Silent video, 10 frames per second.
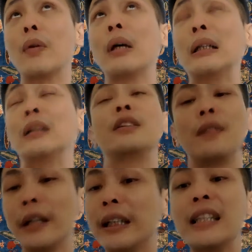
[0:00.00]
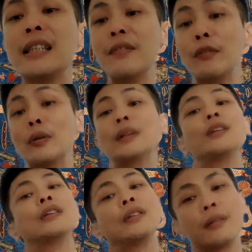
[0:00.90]
it's very easy for us
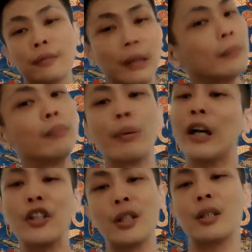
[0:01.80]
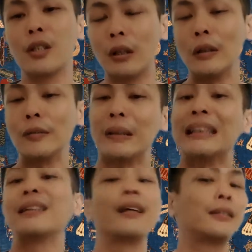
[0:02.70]
to sort of like brush this off and
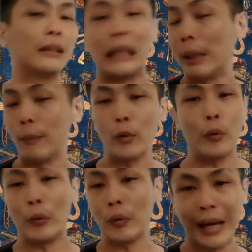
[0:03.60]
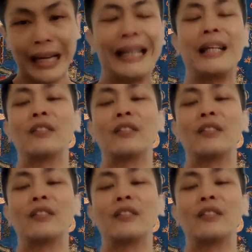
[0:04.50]
say it's like bureaucratic,